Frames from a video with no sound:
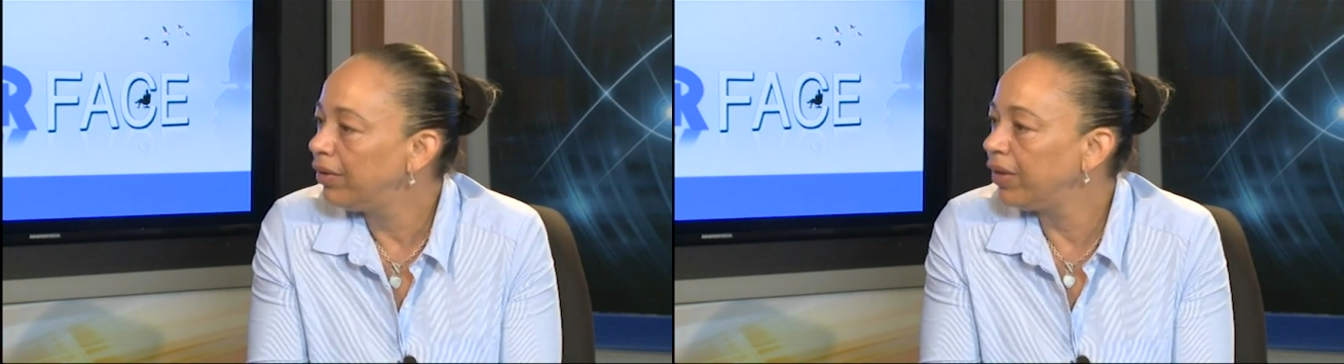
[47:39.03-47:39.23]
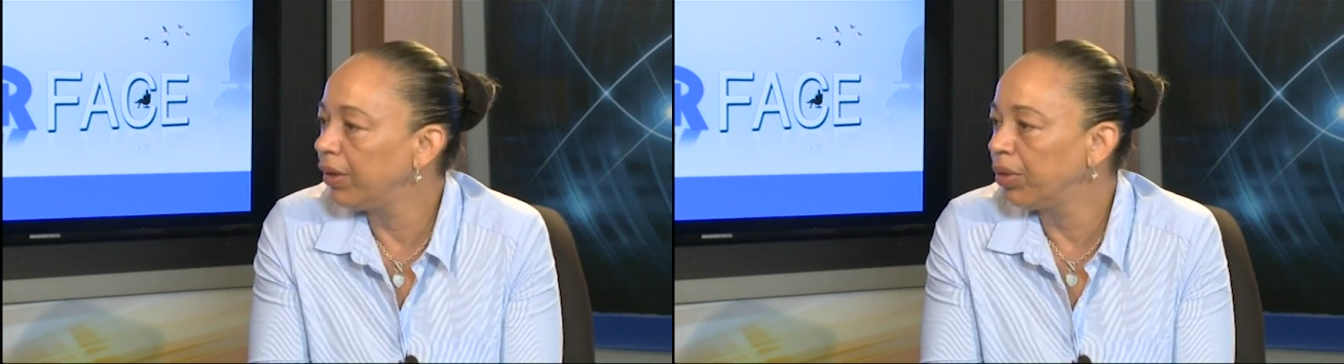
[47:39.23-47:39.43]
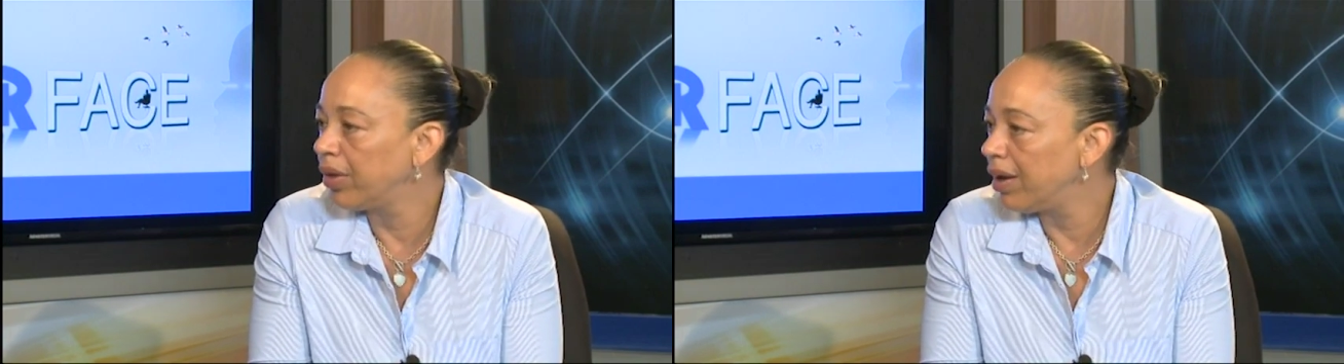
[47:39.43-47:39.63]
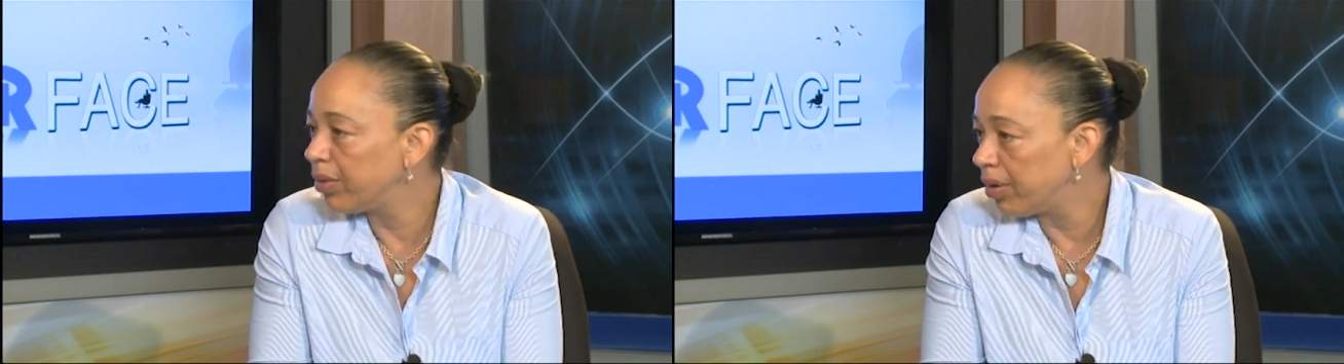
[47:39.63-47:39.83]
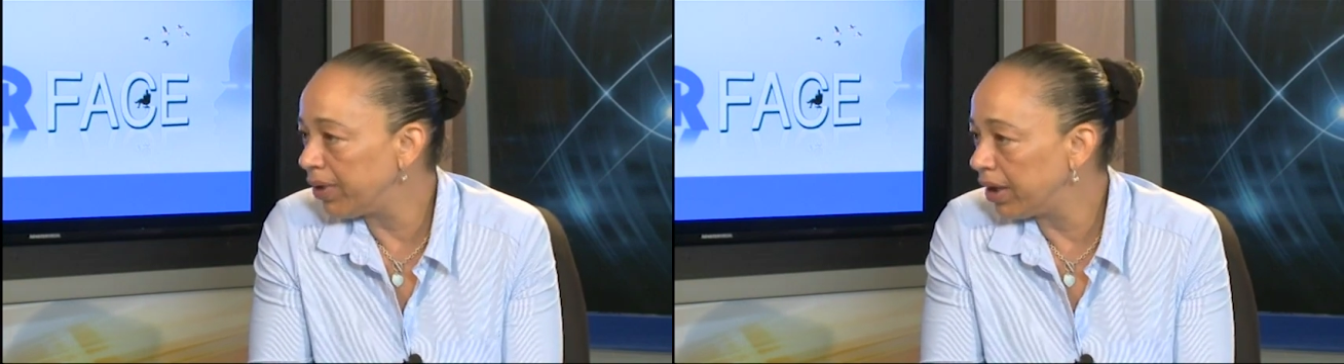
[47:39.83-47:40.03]
the
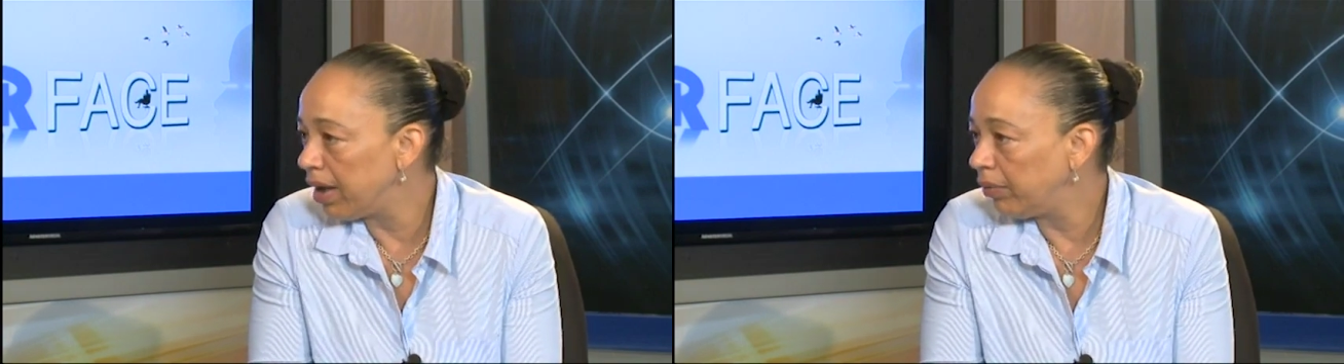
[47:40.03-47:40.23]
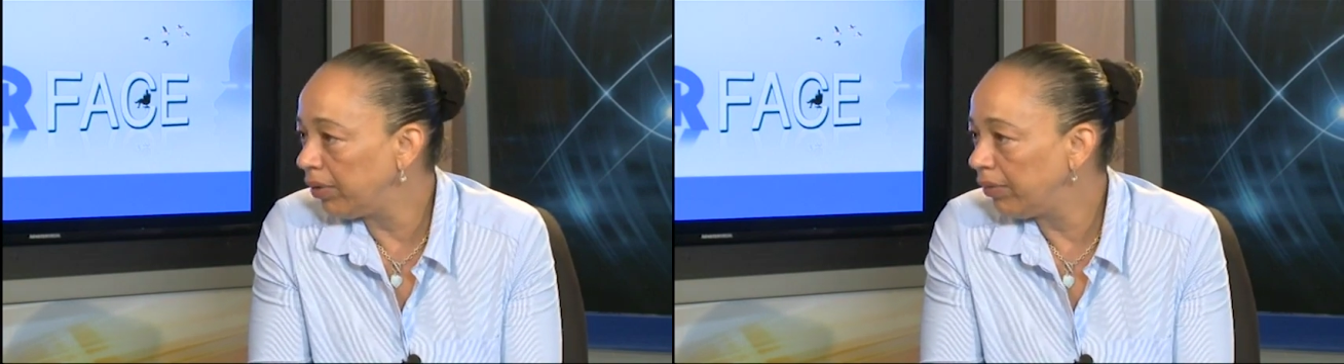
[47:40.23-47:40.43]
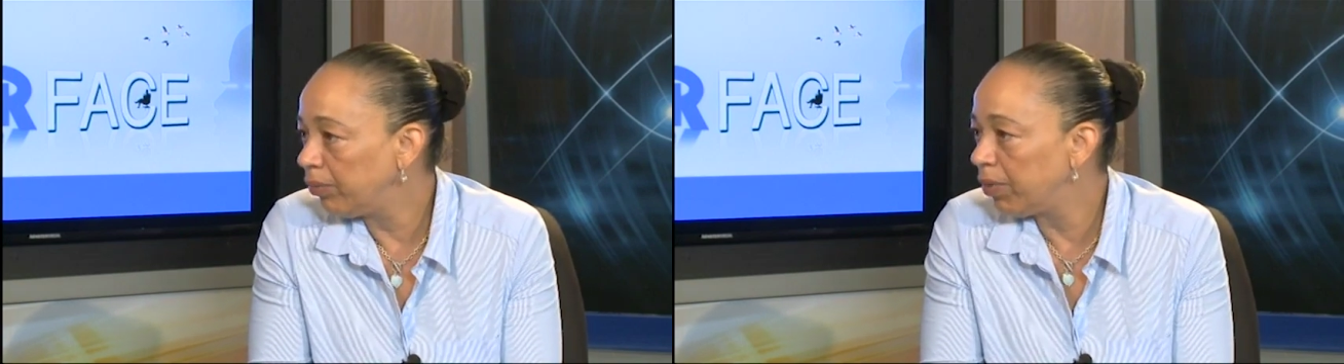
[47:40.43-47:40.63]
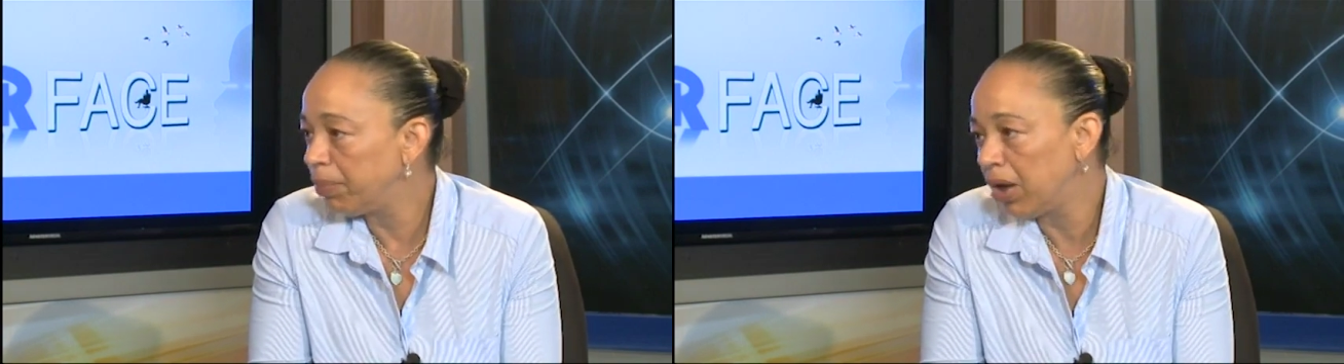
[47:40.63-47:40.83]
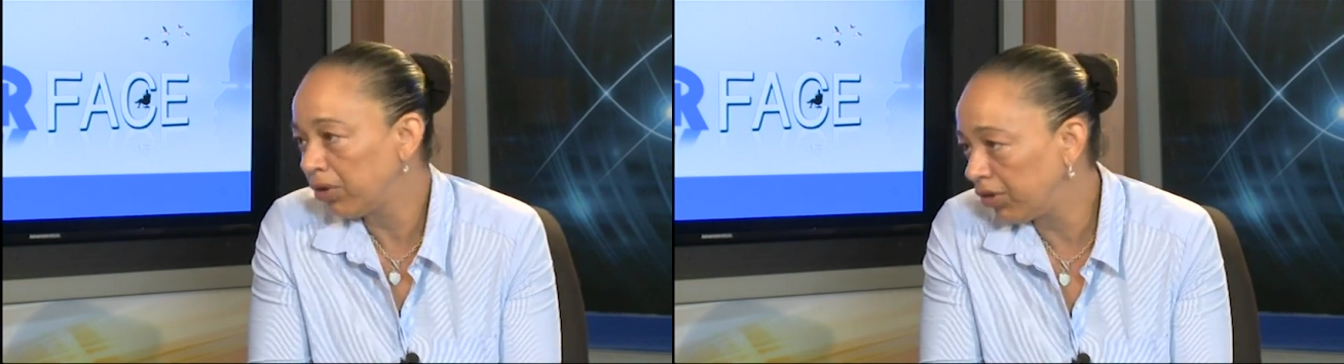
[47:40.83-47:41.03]
hillside's coming down. We're
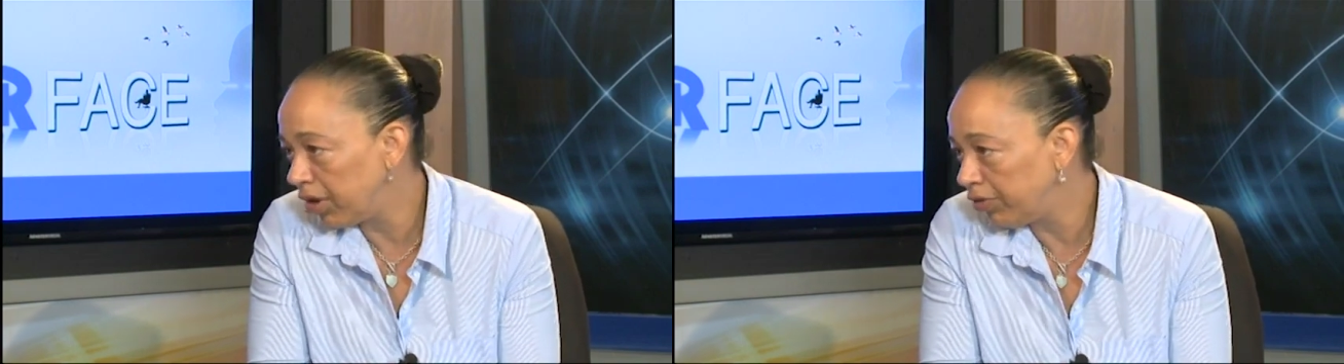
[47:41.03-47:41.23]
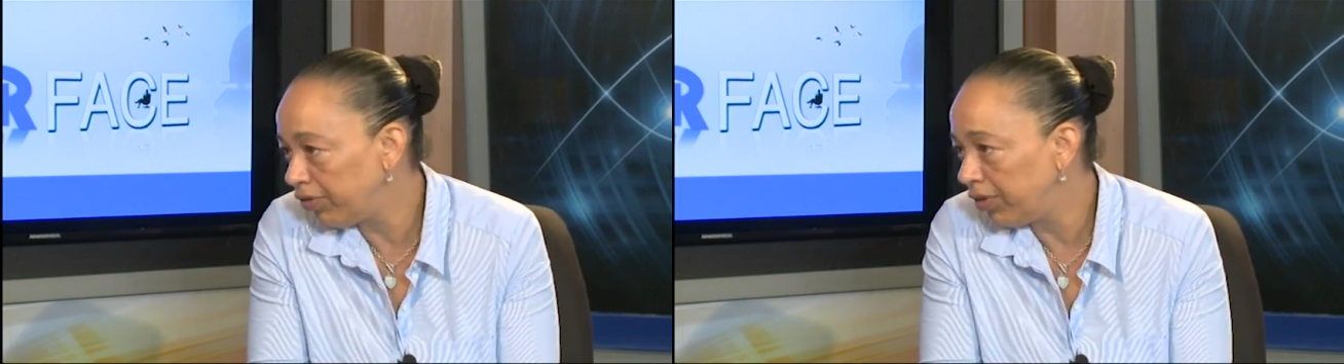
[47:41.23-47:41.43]
blocked off.